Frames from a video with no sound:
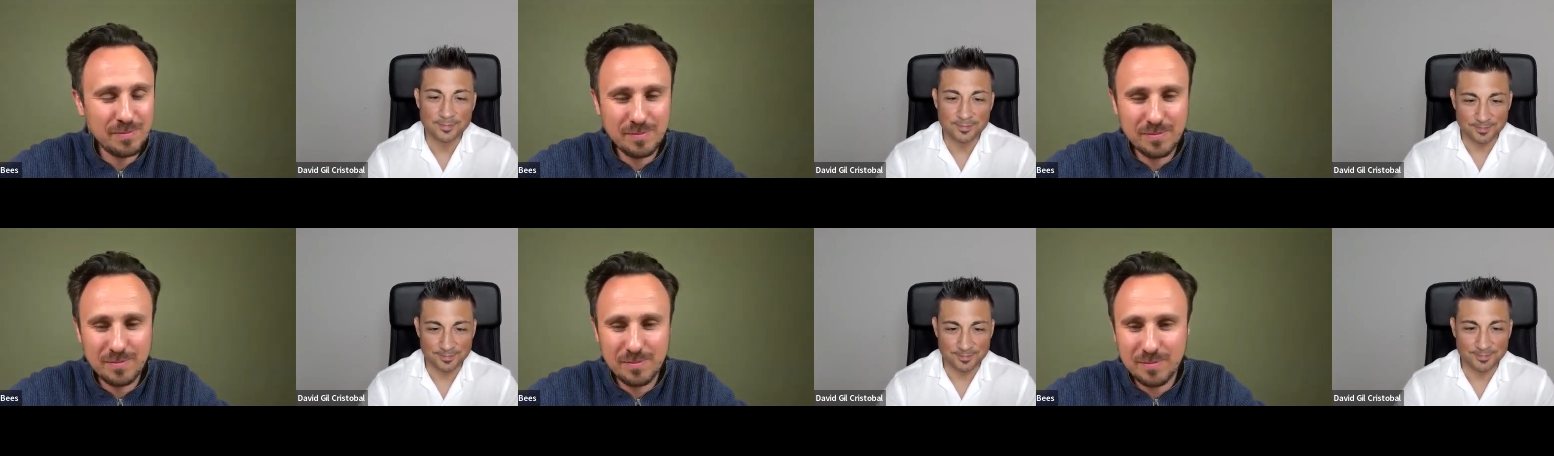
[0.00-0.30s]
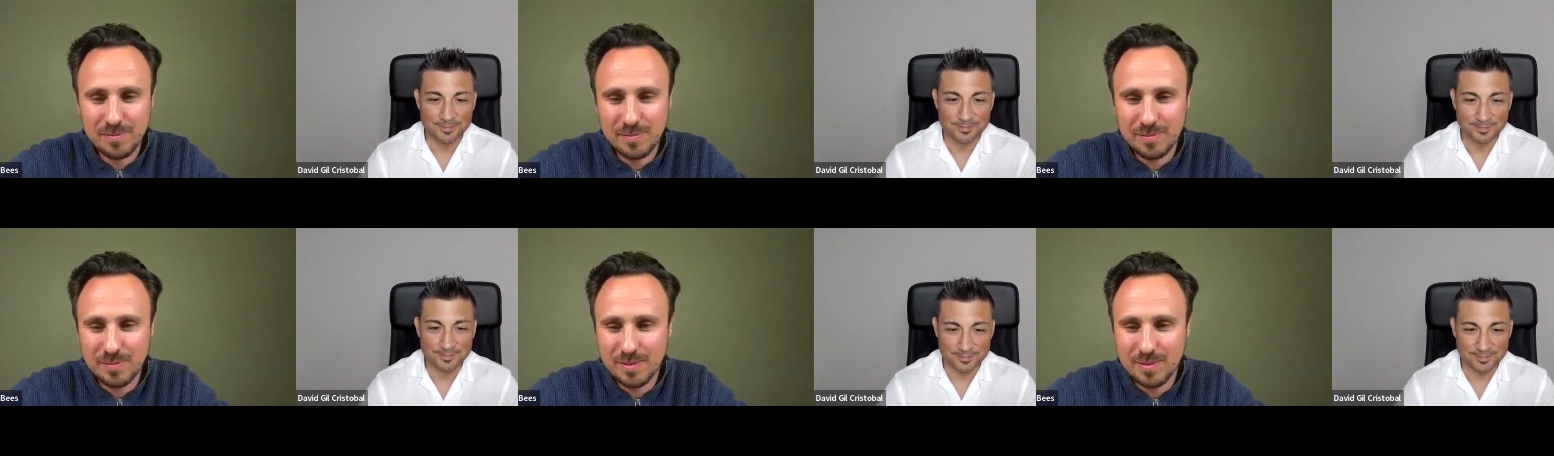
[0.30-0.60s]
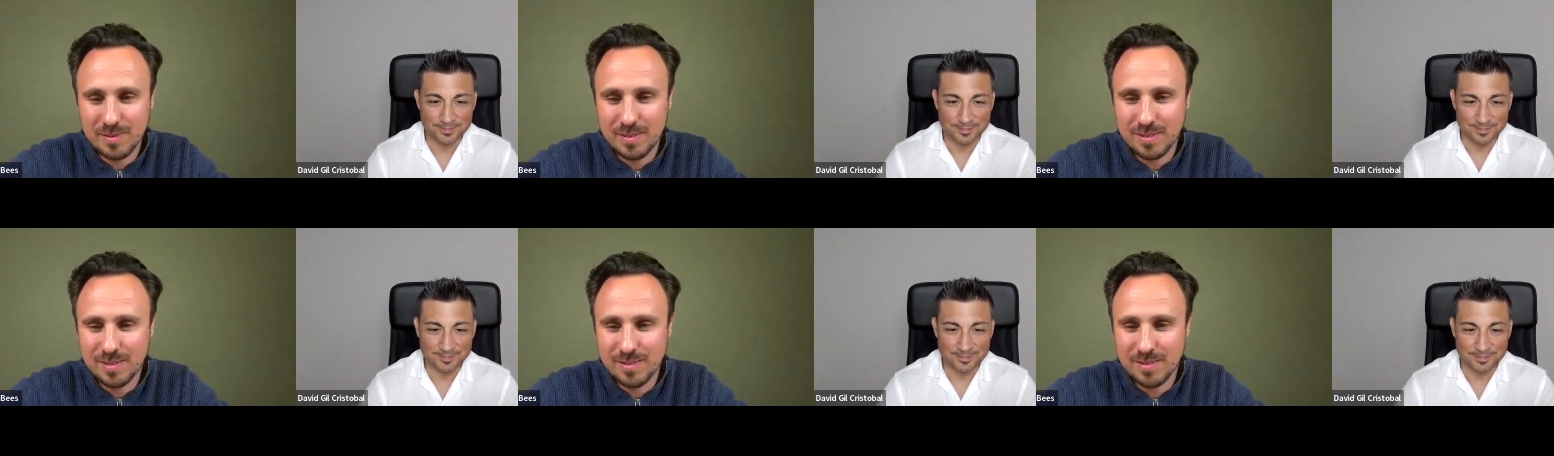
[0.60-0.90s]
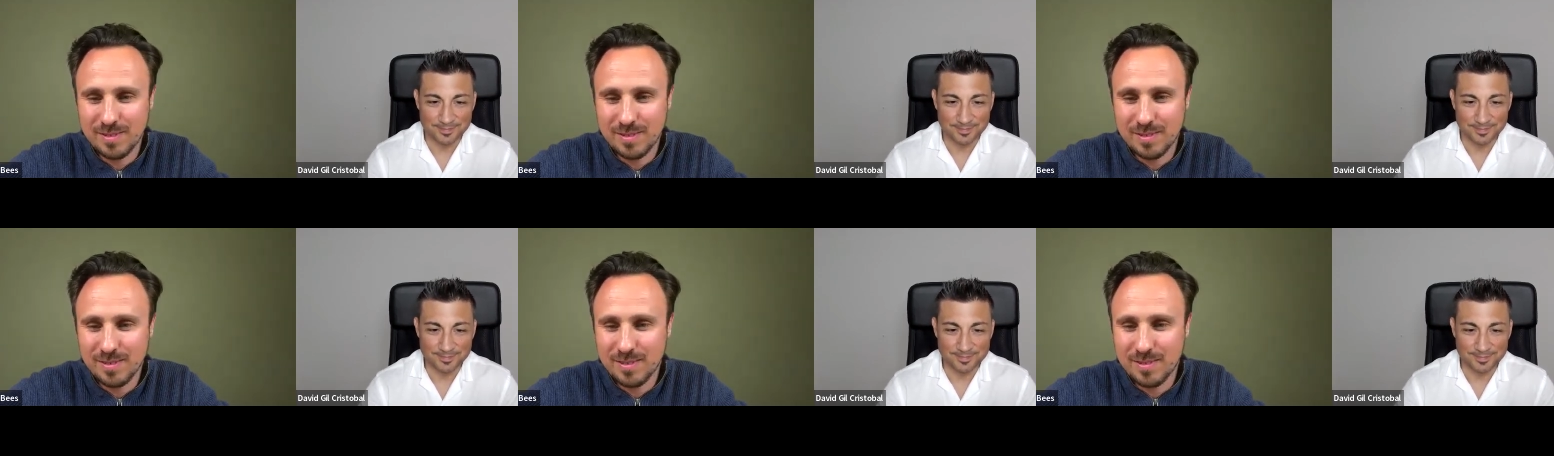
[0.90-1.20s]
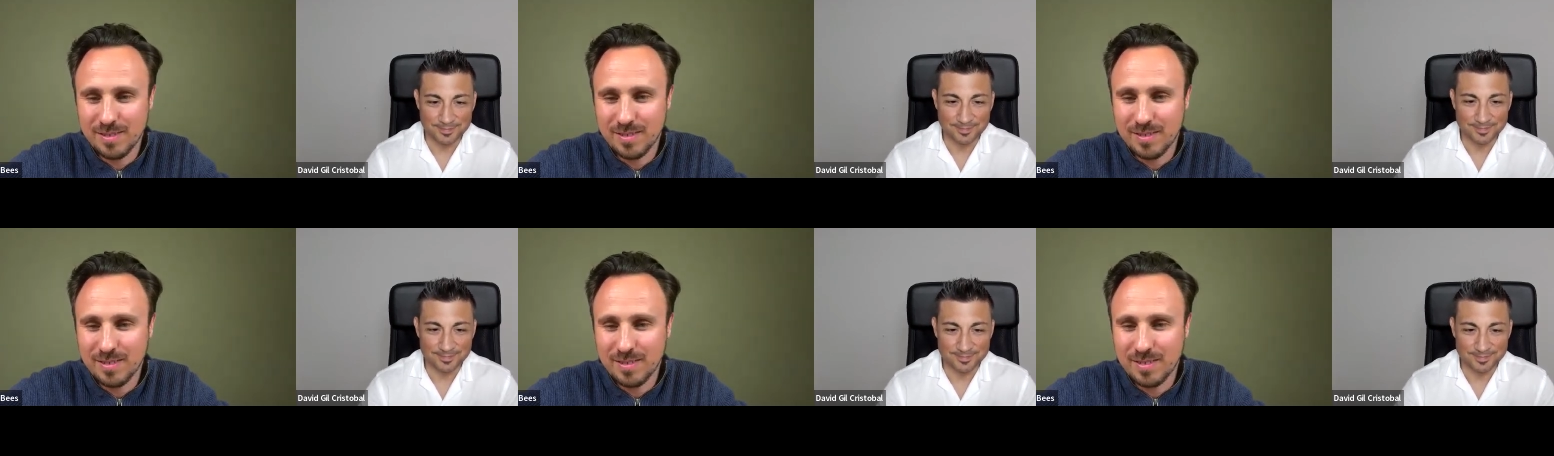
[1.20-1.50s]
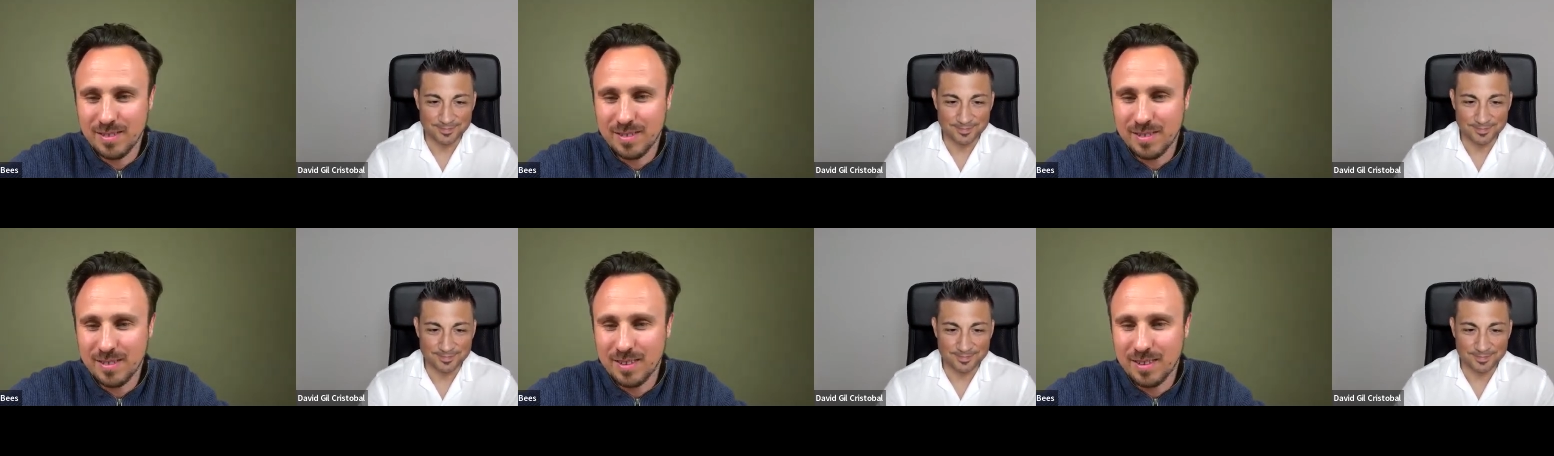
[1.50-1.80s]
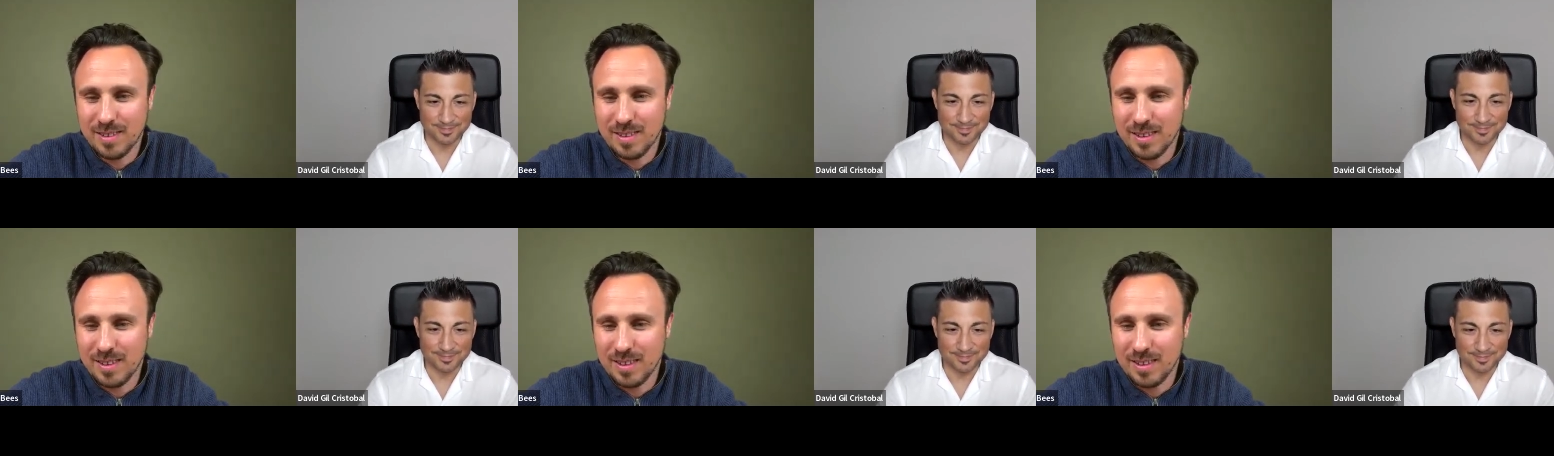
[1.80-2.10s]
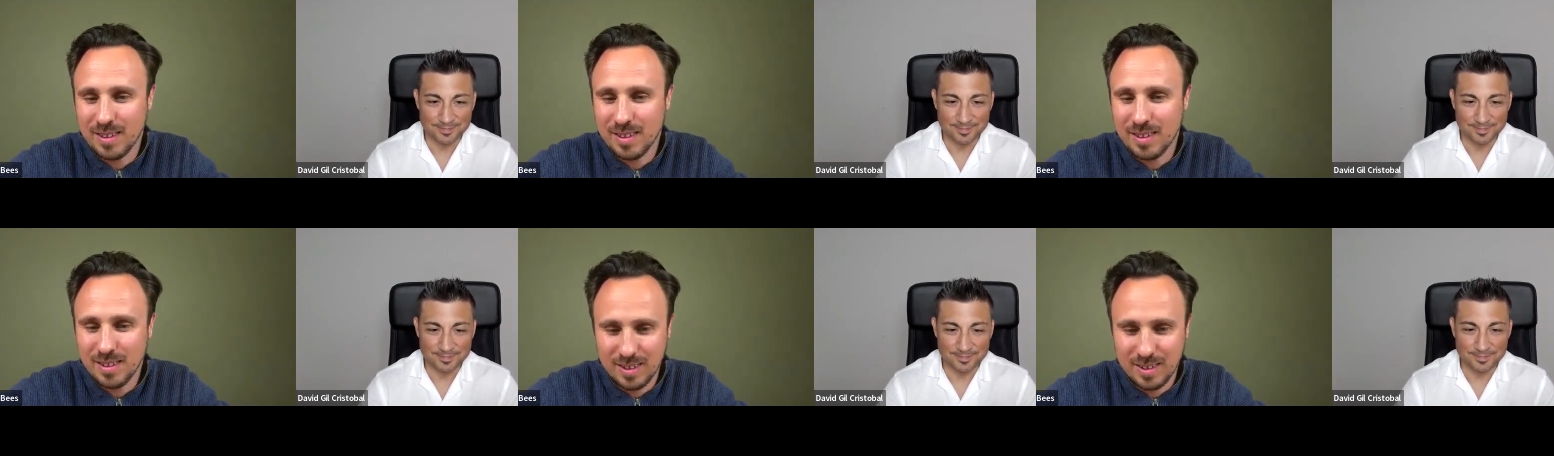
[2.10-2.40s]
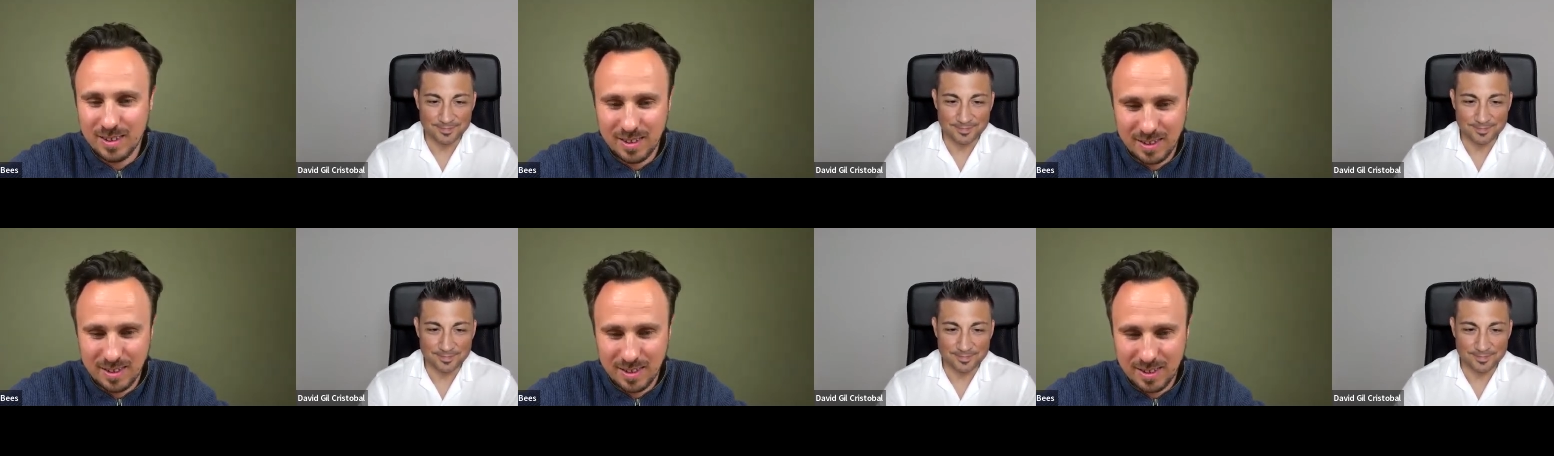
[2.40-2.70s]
(no one is talking)